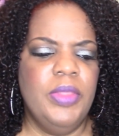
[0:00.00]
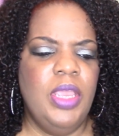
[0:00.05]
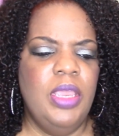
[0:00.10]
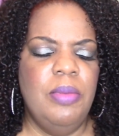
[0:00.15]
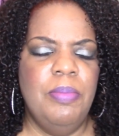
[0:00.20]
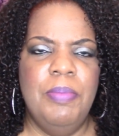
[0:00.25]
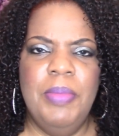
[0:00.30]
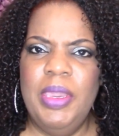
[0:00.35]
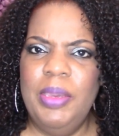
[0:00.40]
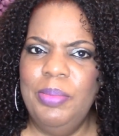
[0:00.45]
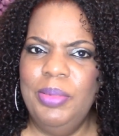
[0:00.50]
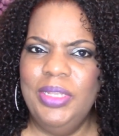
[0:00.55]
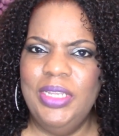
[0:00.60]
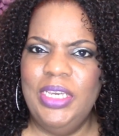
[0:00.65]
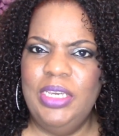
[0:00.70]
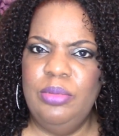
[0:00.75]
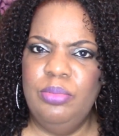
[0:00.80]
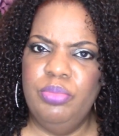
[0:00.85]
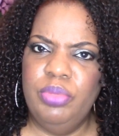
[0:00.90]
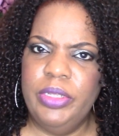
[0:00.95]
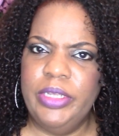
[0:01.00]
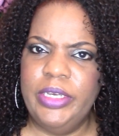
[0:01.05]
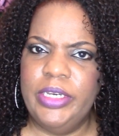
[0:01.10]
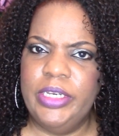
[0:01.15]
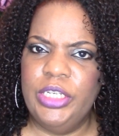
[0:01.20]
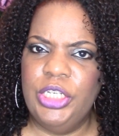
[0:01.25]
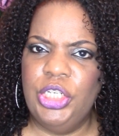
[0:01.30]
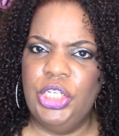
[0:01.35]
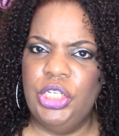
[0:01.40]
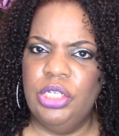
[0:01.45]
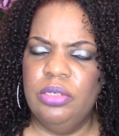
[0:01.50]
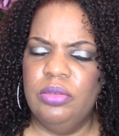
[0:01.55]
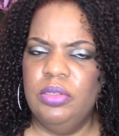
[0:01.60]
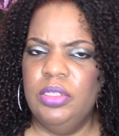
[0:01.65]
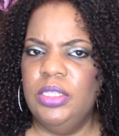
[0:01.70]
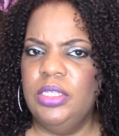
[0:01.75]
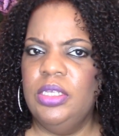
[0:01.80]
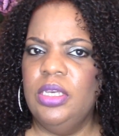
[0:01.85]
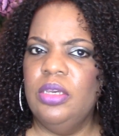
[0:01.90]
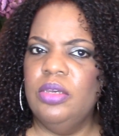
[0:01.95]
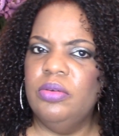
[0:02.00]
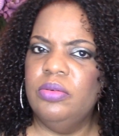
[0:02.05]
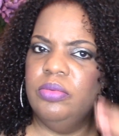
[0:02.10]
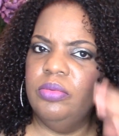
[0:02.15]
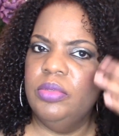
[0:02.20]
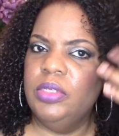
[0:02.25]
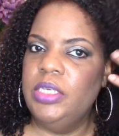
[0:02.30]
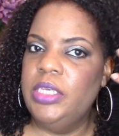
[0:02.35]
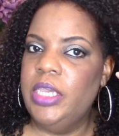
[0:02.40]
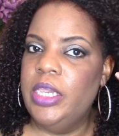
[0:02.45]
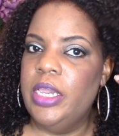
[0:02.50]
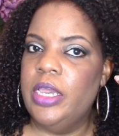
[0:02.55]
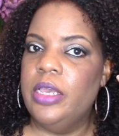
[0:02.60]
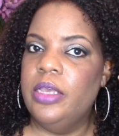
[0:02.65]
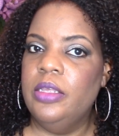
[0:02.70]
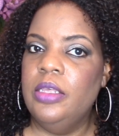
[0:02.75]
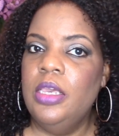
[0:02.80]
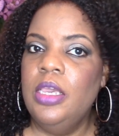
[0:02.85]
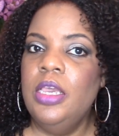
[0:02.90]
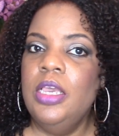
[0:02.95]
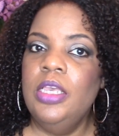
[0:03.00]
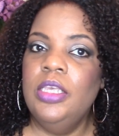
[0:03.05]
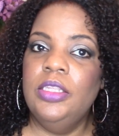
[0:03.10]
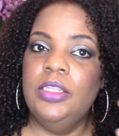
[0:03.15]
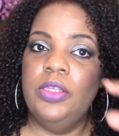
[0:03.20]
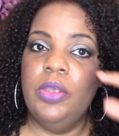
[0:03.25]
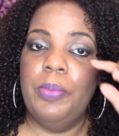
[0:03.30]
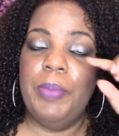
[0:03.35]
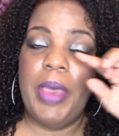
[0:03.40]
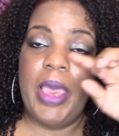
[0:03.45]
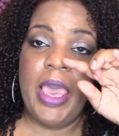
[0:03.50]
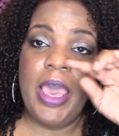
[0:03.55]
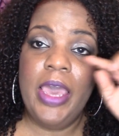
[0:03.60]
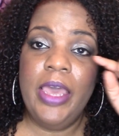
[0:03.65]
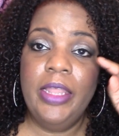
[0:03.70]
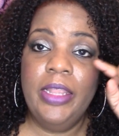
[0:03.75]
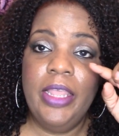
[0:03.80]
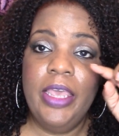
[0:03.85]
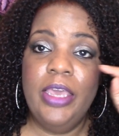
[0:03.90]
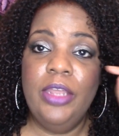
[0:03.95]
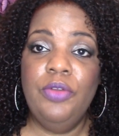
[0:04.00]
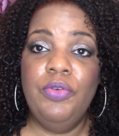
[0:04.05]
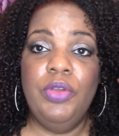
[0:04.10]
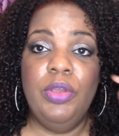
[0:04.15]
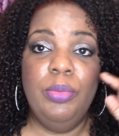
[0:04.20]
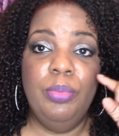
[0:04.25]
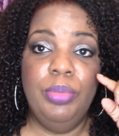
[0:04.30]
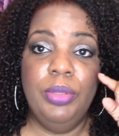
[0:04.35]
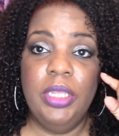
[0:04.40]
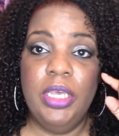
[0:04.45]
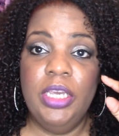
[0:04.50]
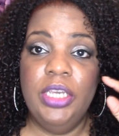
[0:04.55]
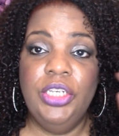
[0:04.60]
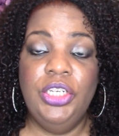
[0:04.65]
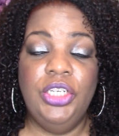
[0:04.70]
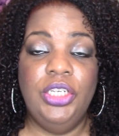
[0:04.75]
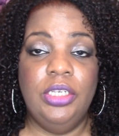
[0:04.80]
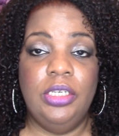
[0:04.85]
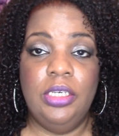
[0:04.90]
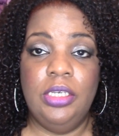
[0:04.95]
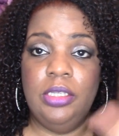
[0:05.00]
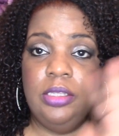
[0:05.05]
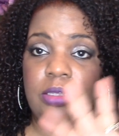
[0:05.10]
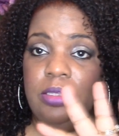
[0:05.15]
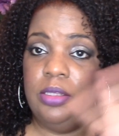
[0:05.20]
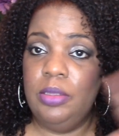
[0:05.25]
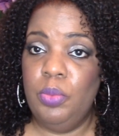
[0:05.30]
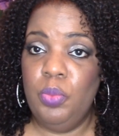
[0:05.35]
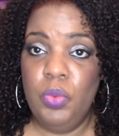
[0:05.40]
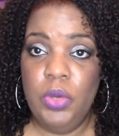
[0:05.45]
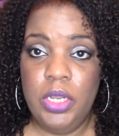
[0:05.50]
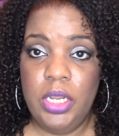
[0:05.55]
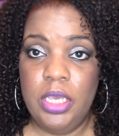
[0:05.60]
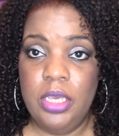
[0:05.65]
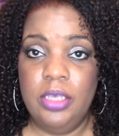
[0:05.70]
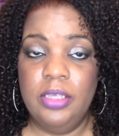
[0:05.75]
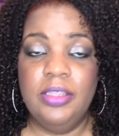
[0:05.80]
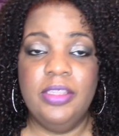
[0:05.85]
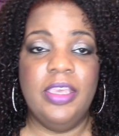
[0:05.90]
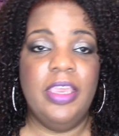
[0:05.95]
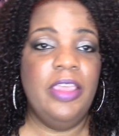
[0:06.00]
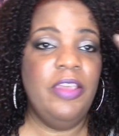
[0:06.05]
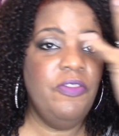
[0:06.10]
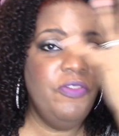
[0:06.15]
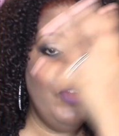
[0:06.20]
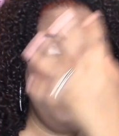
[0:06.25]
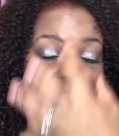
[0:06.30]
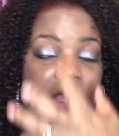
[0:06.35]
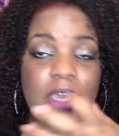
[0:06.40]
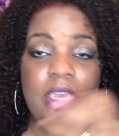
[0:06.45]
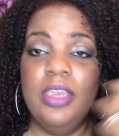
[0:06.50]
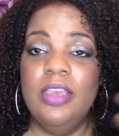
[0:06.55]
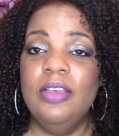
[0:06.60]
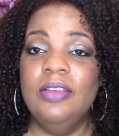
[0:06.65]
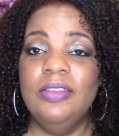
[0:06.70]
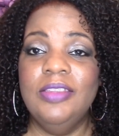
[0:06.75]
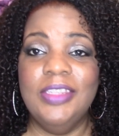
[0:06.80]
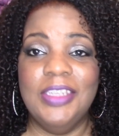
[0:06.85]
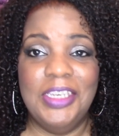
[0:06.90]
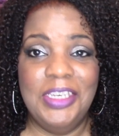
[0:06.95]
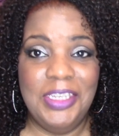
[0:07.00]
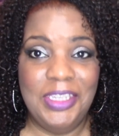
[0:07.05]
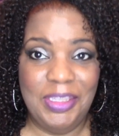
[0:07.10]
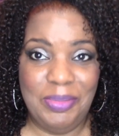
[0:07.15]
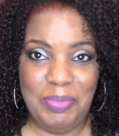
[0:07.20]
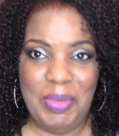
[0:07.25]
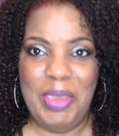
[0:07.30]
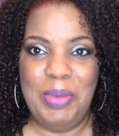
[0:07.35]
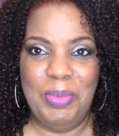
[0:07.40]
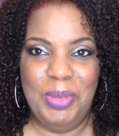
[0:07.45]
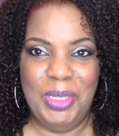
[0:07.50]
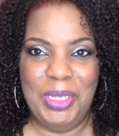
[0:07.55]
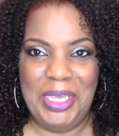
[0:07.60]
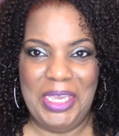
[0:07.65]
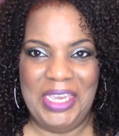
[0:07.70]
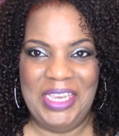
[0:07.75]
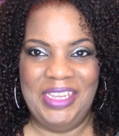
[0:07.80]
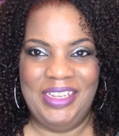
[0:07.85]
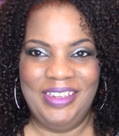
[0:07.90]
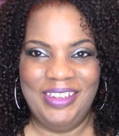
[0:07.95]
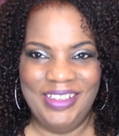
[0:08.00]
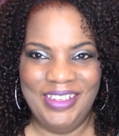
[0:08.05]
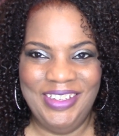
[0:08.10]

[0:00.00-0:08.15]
Maybelline blush. So yeah. So my eyeliner and blush is someone else. Everything else is Maybelline.